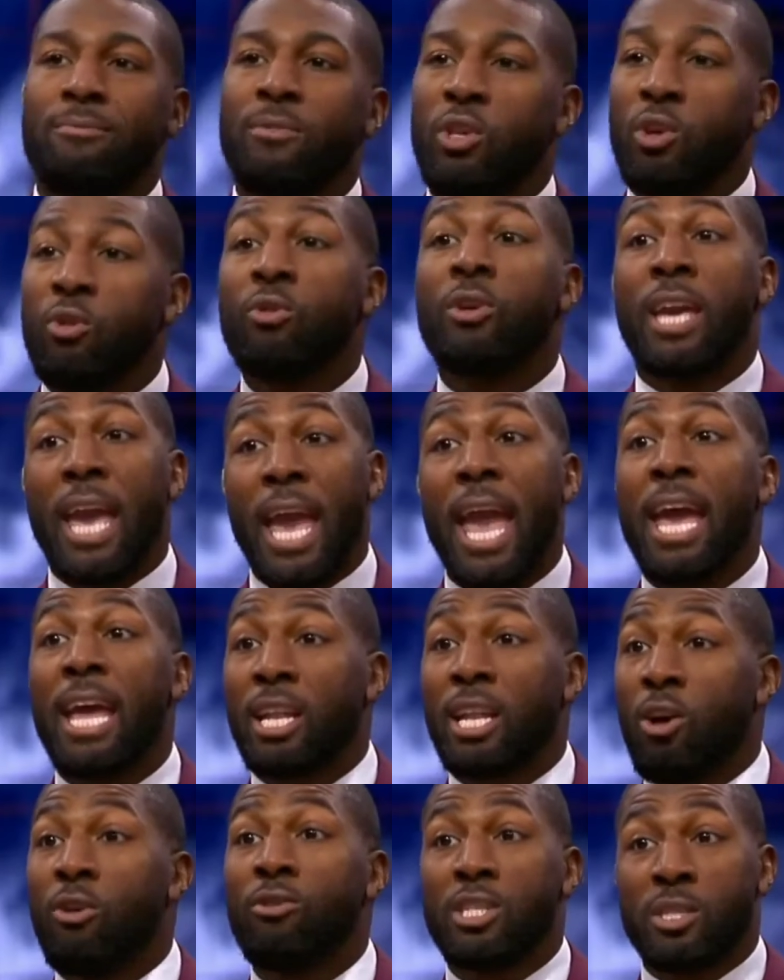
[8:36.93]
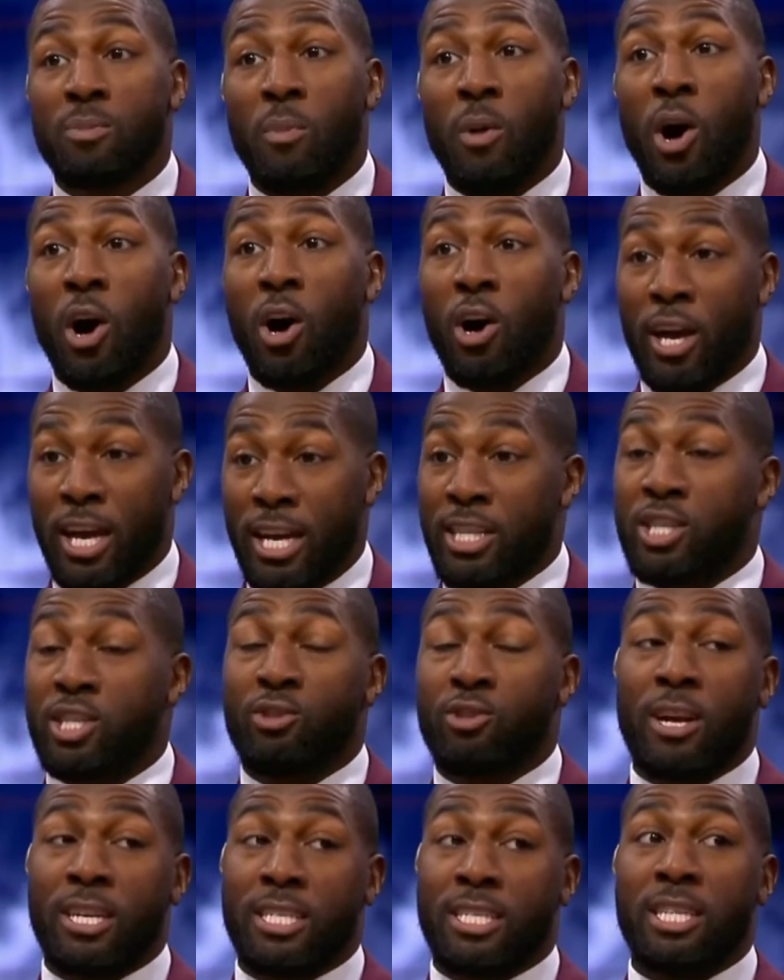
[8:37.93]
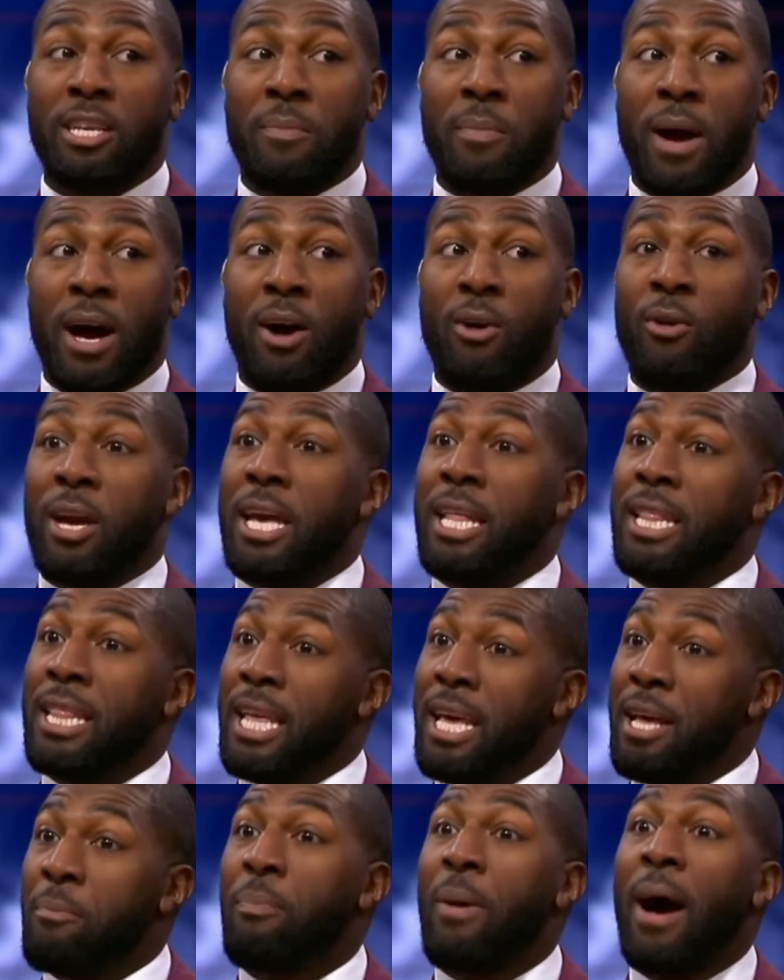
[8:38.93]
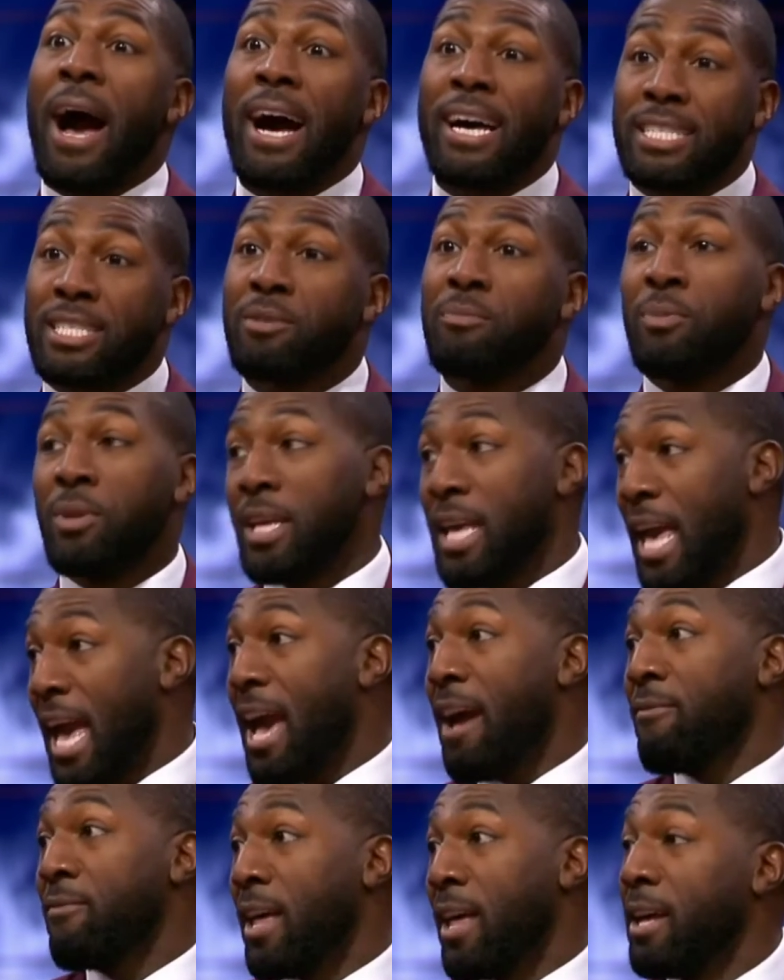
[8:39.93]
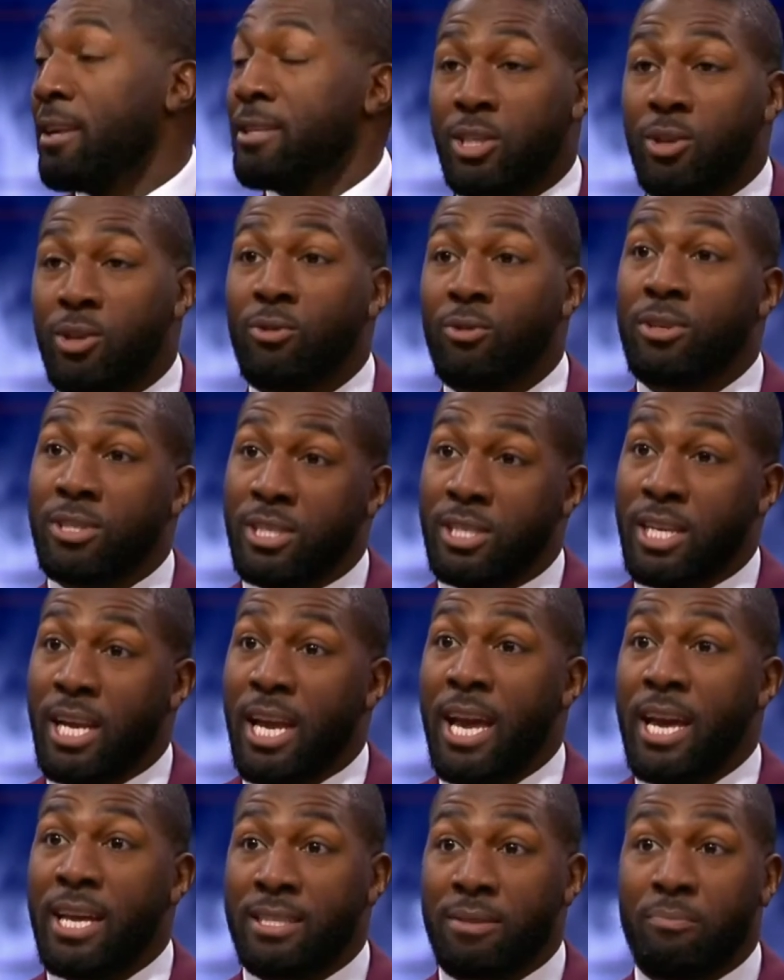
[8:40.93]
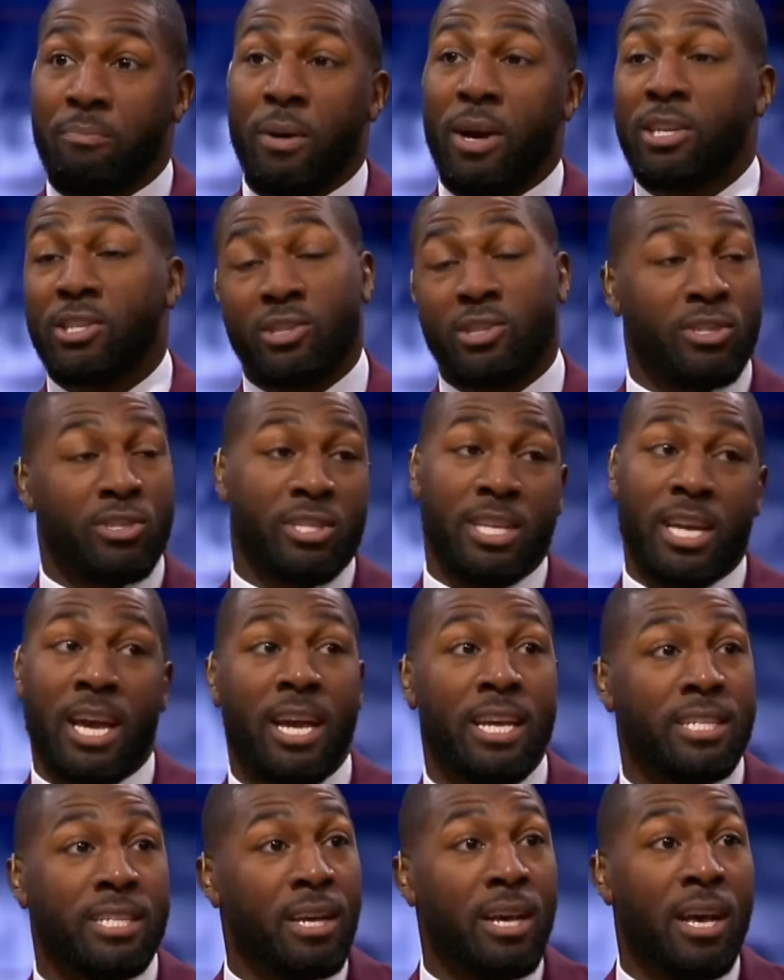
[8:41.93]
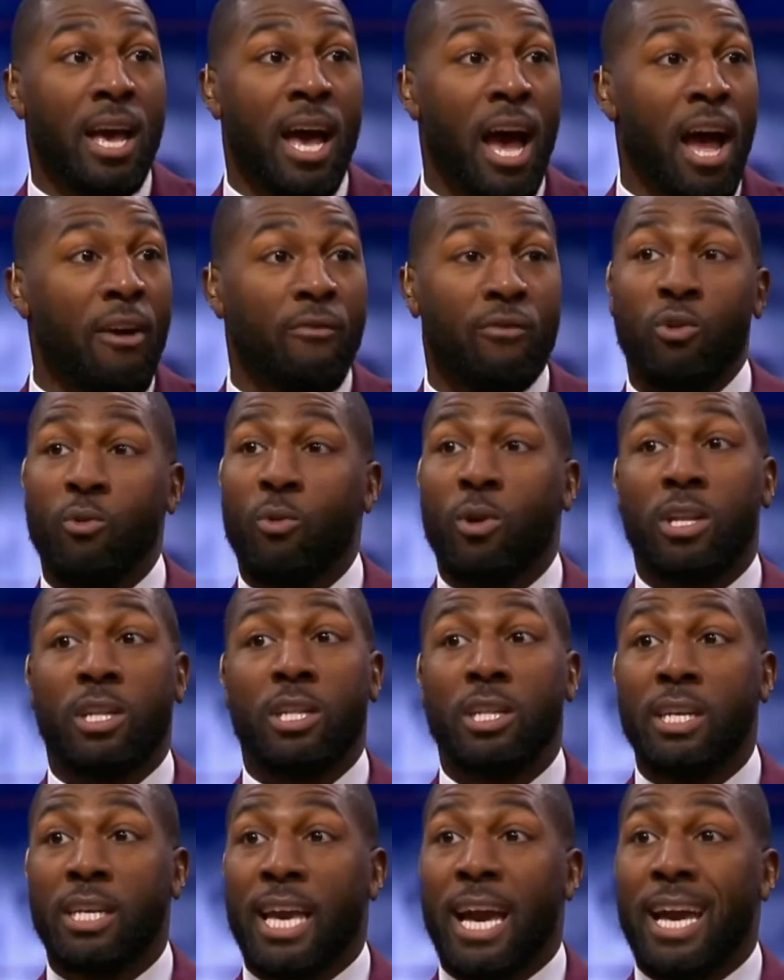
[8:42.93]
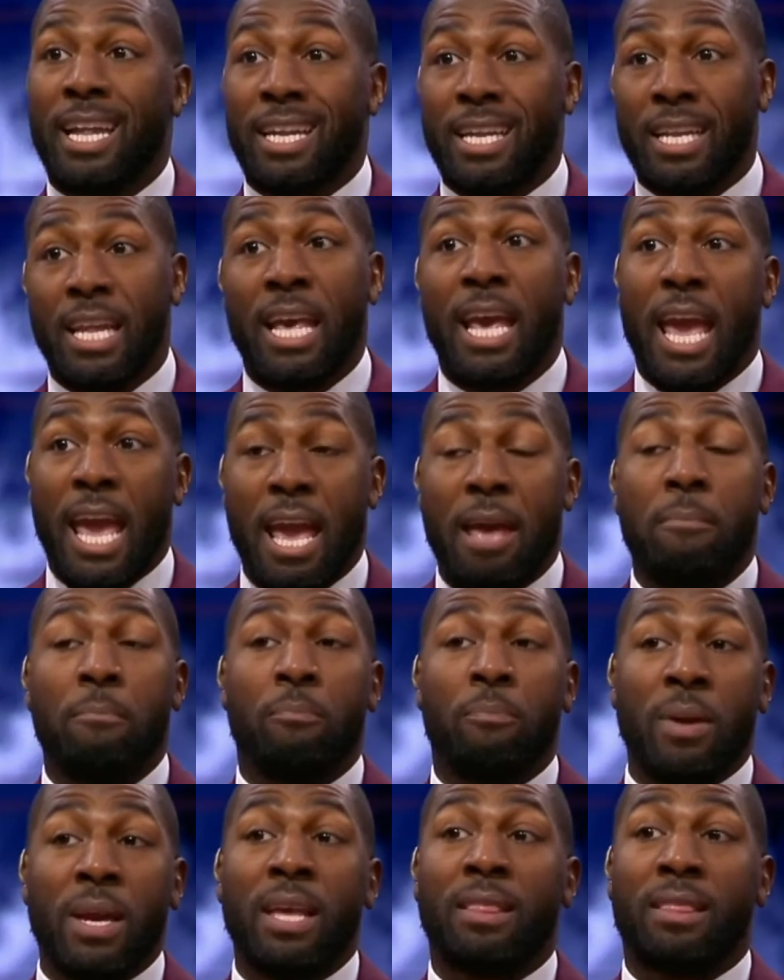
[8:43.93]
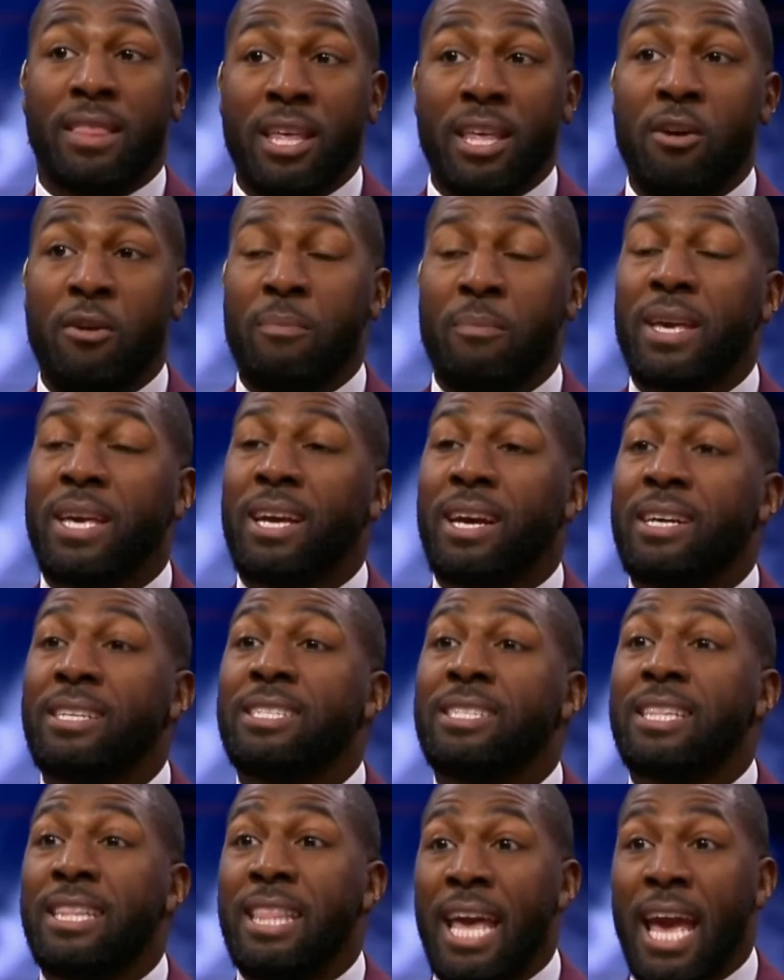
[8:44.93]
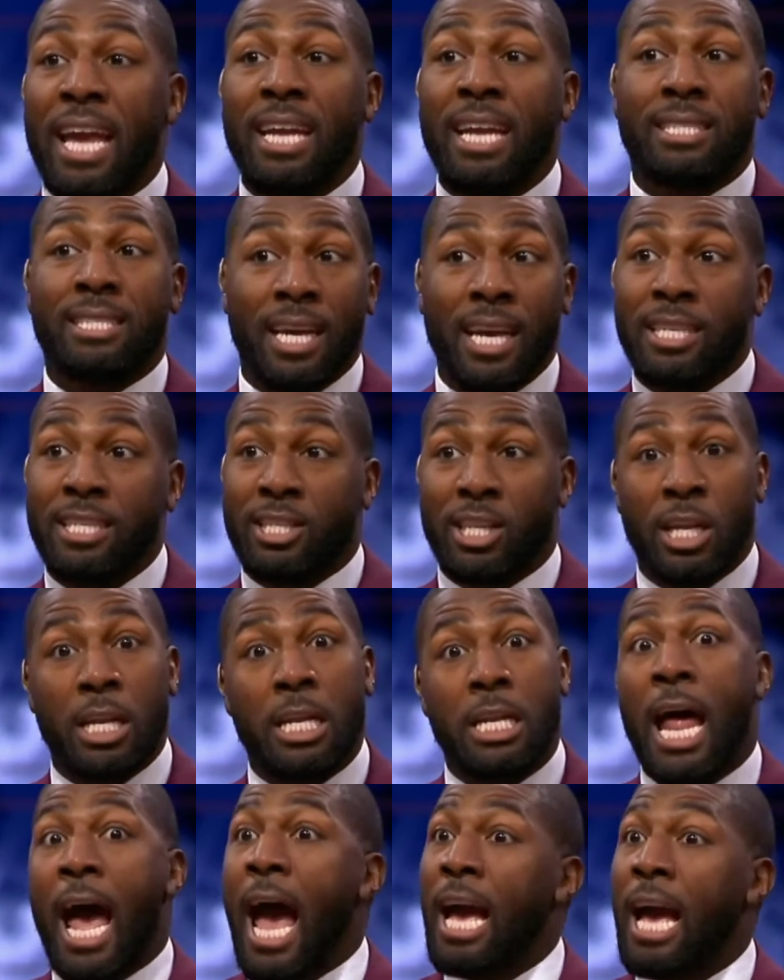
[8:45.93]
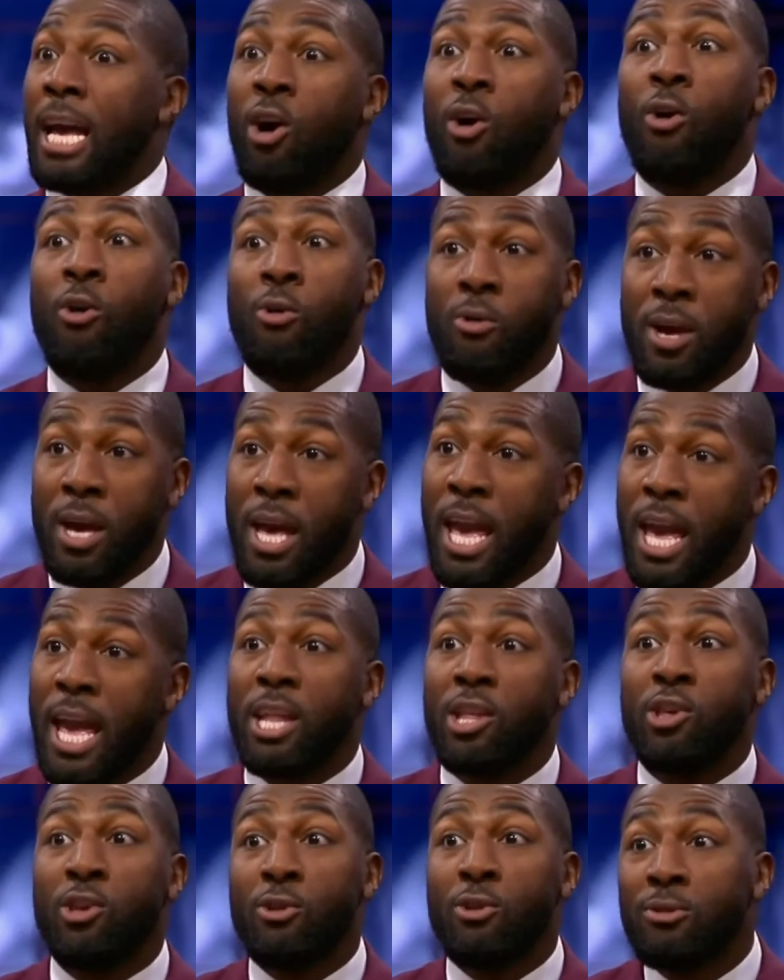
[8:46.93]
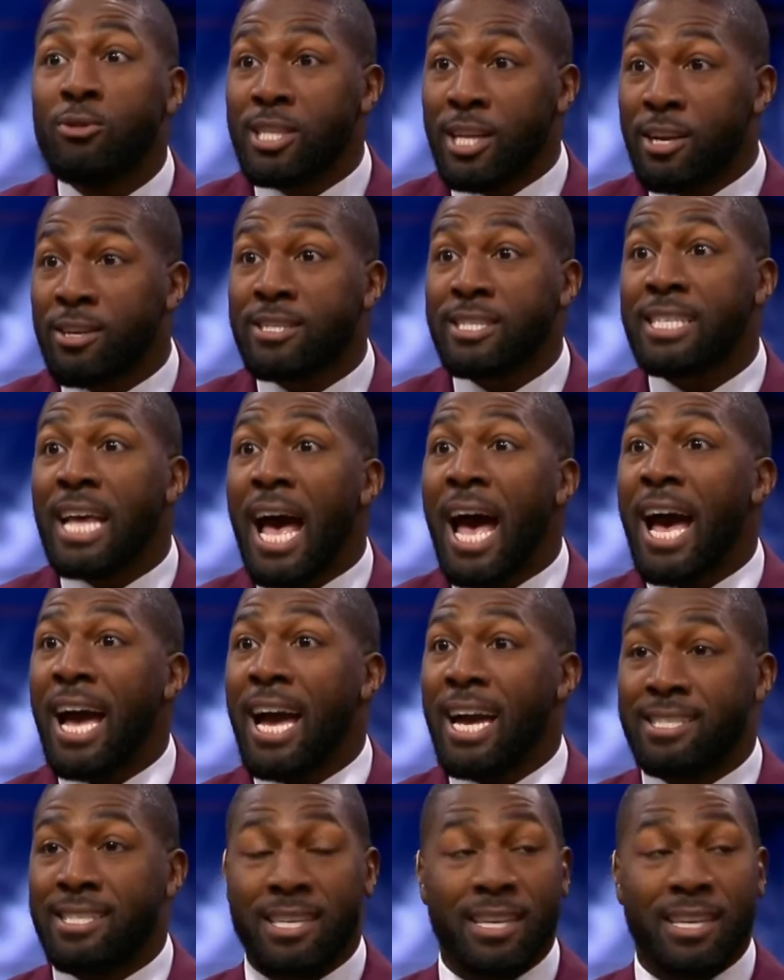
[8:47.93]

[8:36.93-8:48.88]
you can go small and stretch them out and then possibly have that shooter's chance, puncher's chance, however you want to look at it, and beat them because they tend to not go and use their size.